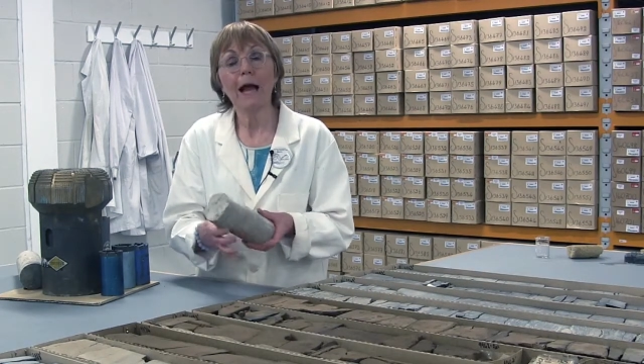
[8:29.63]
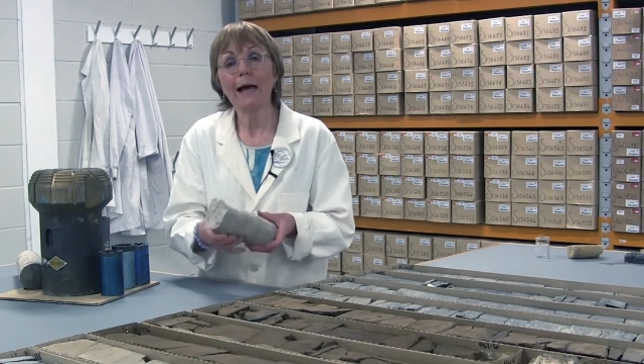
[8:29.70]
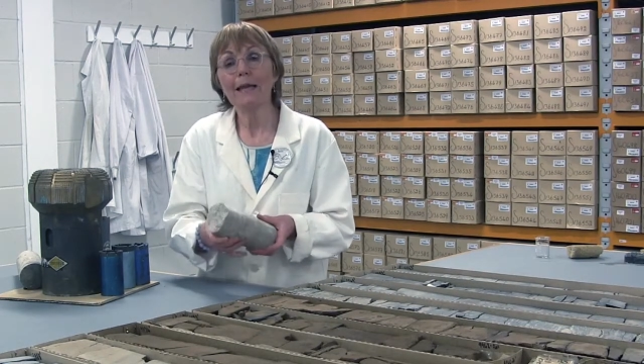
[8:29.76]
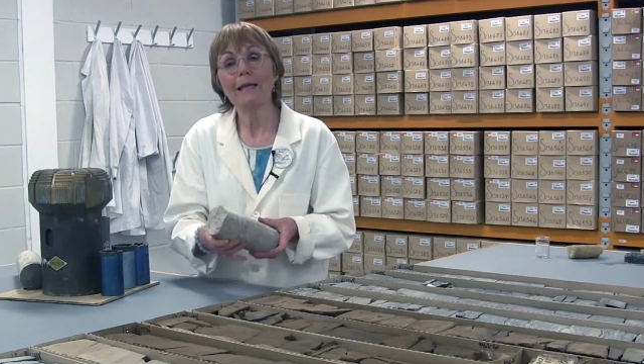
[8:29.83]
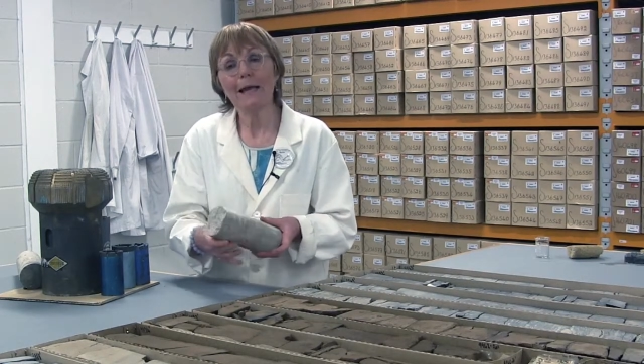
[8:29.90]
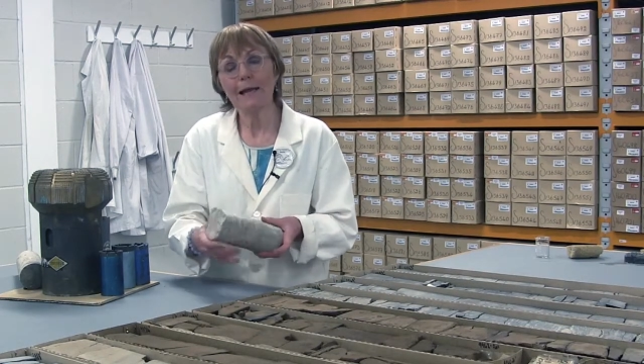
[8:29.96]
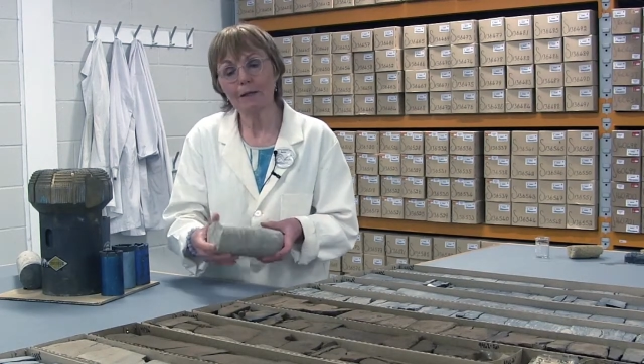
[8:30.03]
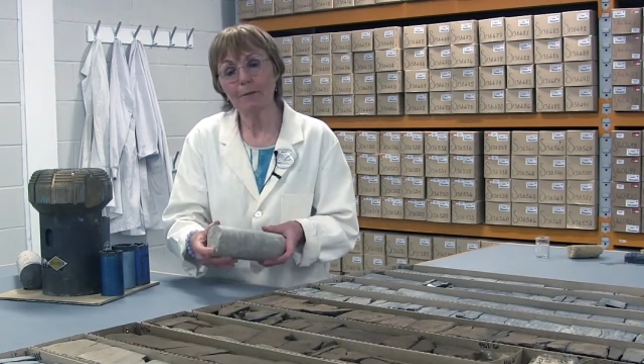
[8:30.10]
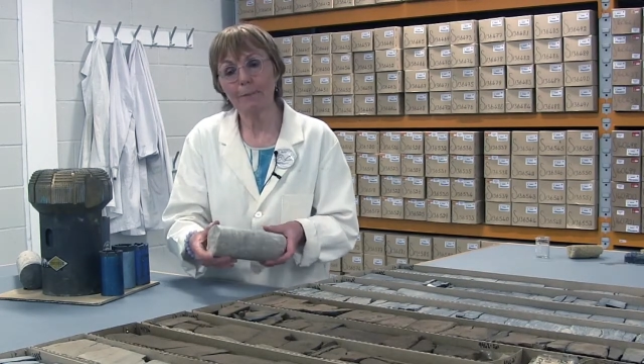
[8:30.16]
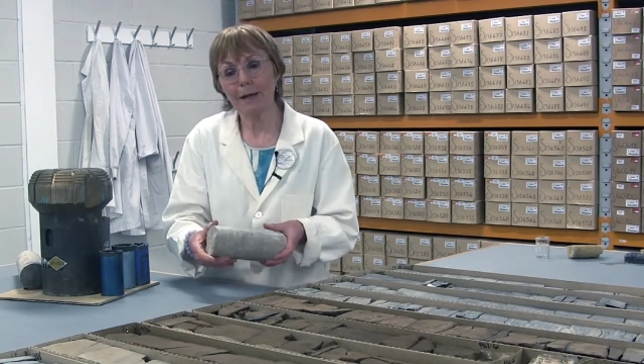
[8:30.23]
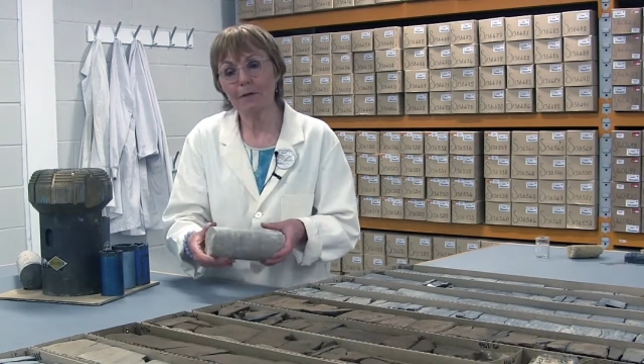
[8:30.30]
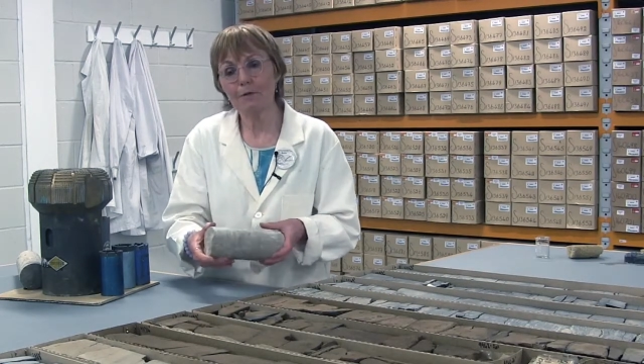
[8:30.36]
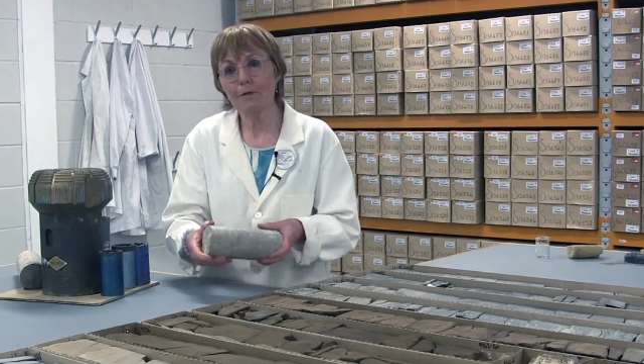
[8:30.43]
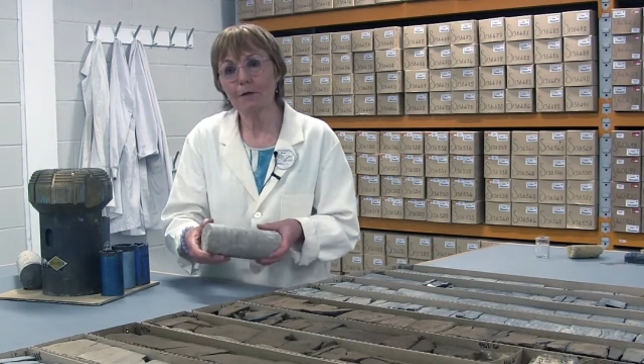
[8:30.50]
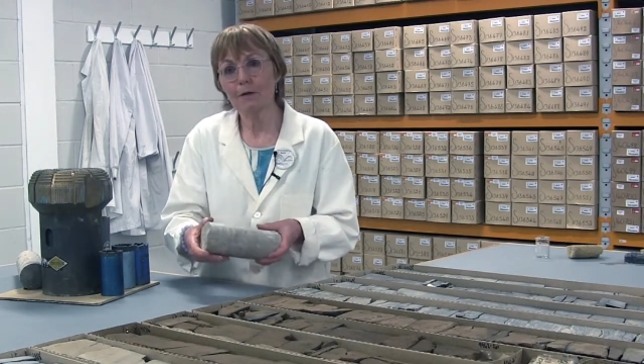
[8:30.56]
and lay them
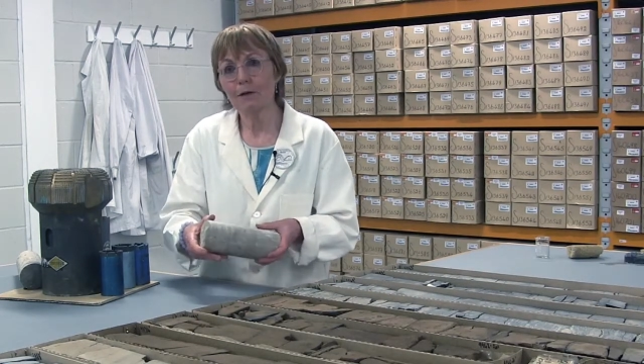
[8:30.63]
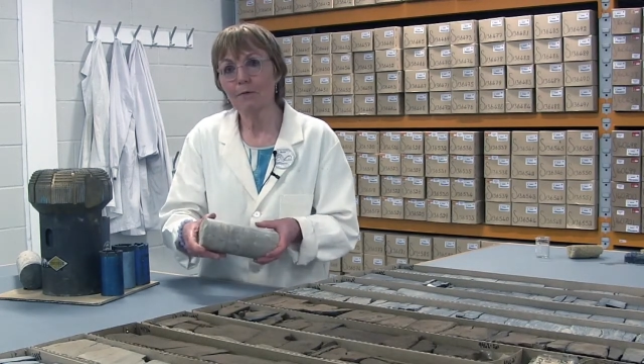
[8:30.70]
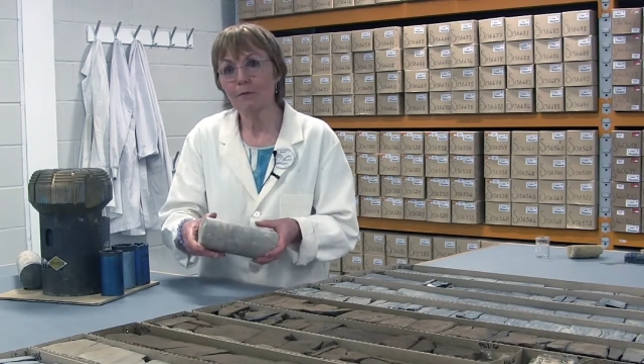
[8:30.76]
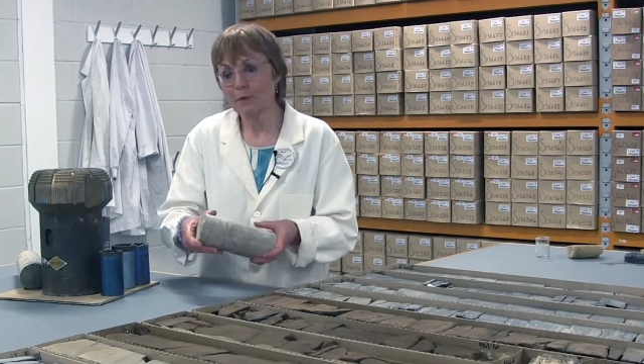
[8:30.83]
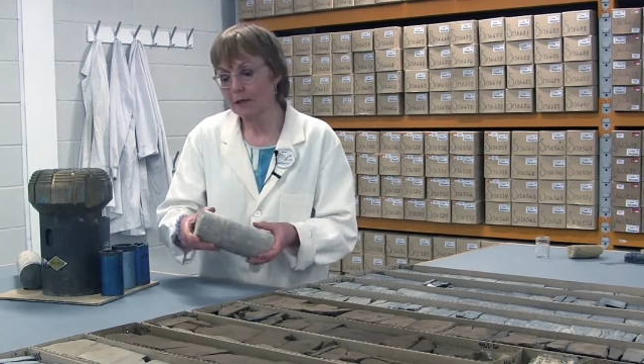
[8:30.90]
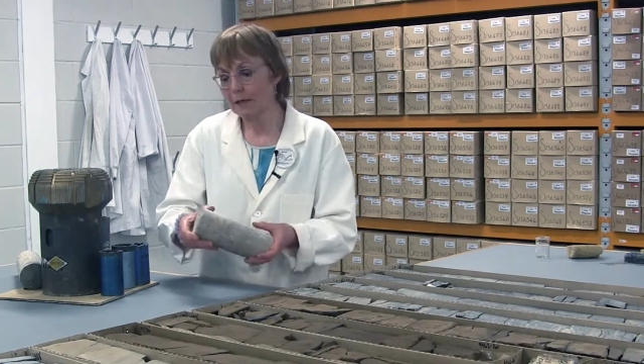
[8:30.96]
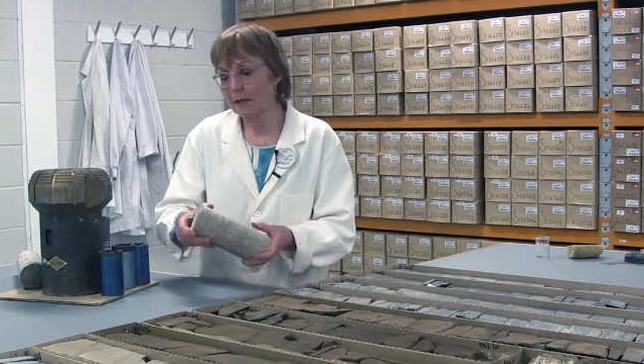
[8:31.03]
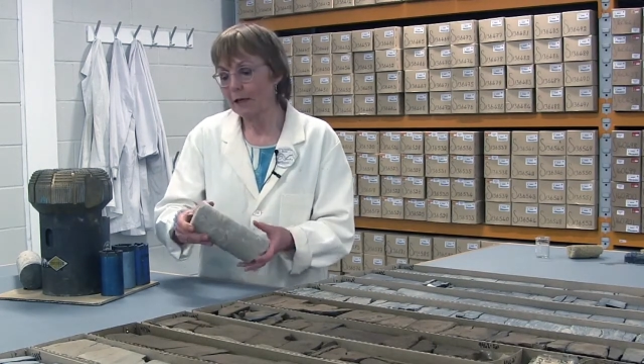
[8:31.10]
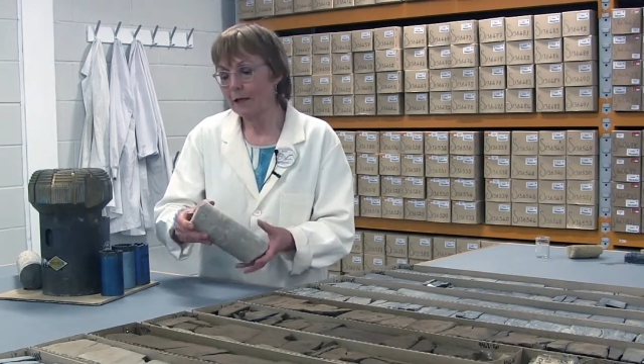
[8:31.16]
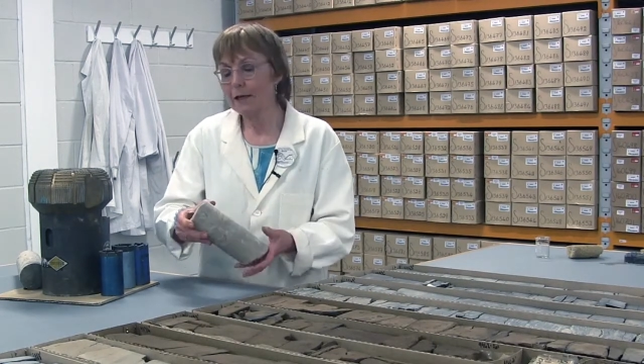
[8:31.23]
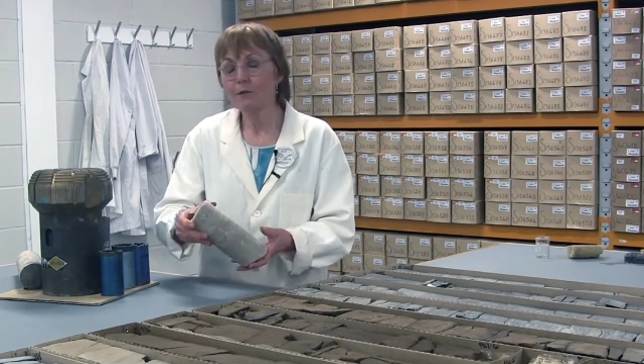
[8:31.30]
out for the